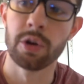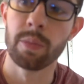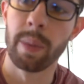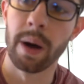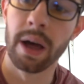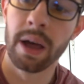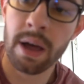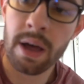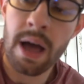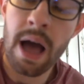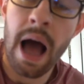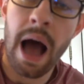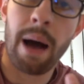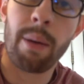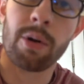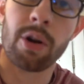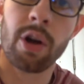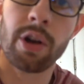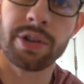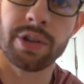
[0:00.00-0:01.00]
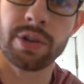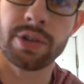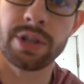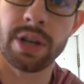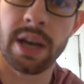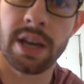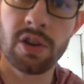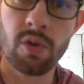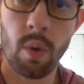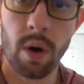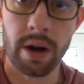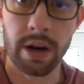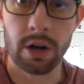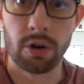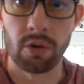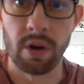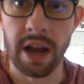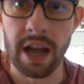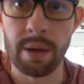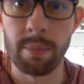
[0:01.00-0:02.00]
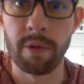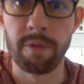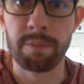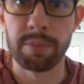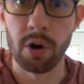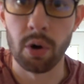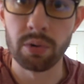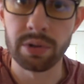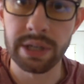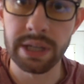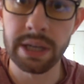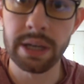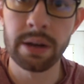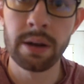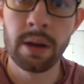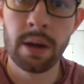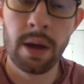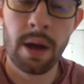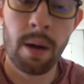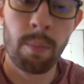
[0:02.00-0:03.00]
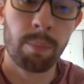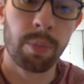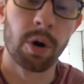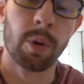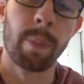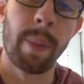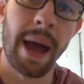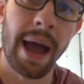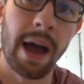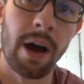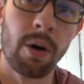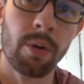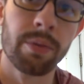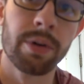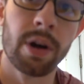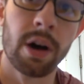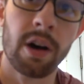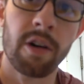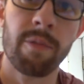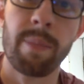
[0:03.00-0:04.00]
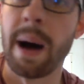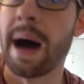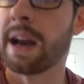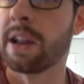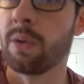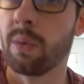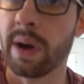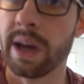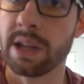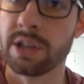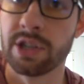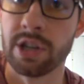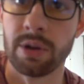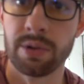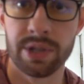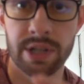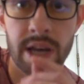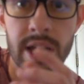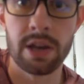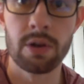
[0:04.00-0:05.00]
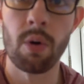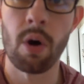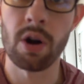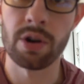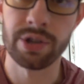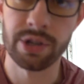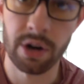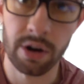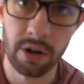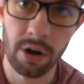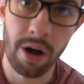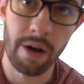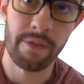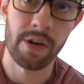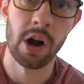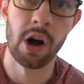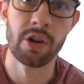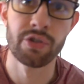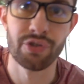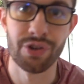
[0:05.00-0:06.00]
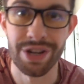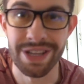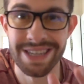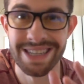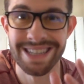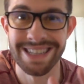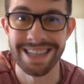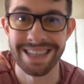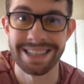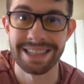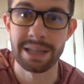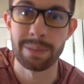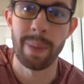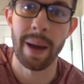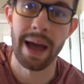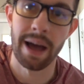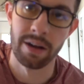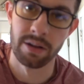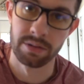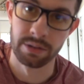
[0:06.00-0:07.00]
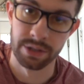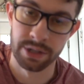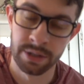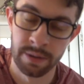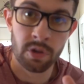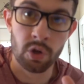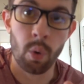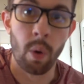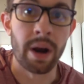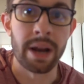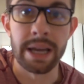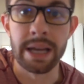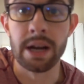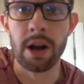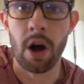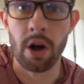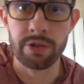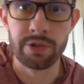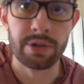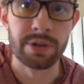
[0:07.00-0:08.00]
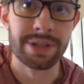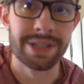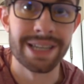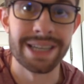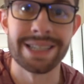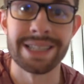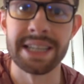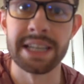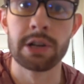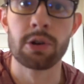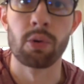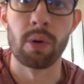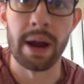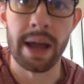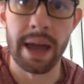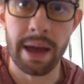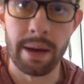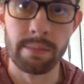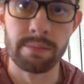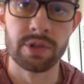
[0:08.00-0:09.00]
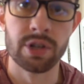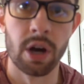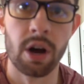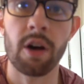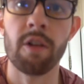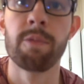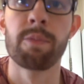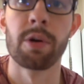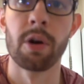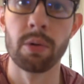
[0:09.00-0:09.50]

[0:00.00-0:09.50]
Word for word: you, but I would also say you want a gram of protein per pound of body weight. So say you are starting off at 160 pounds. You wanna eat 160 grams of